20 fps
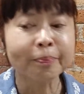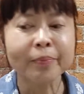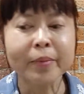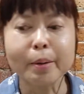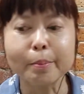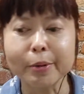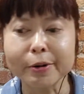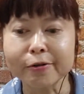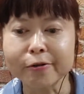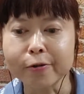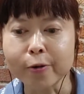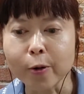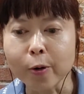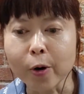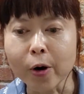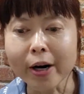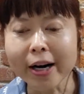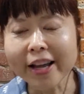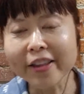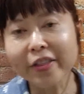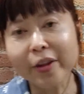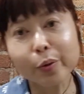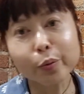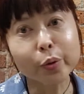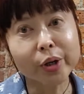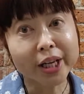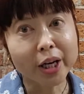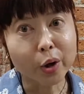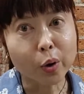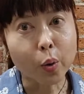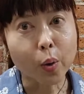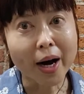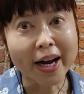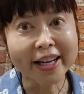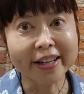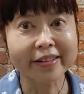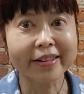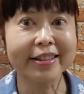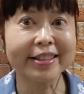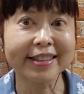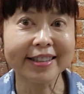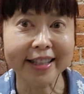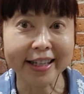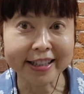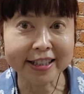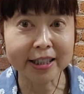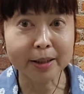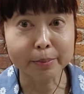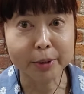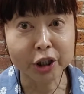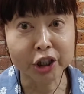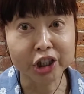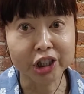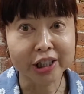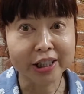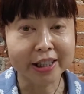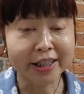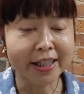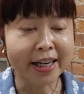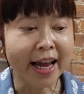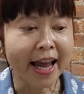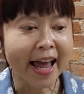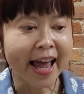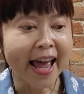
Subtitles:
before, and then we acquired this DEXA machine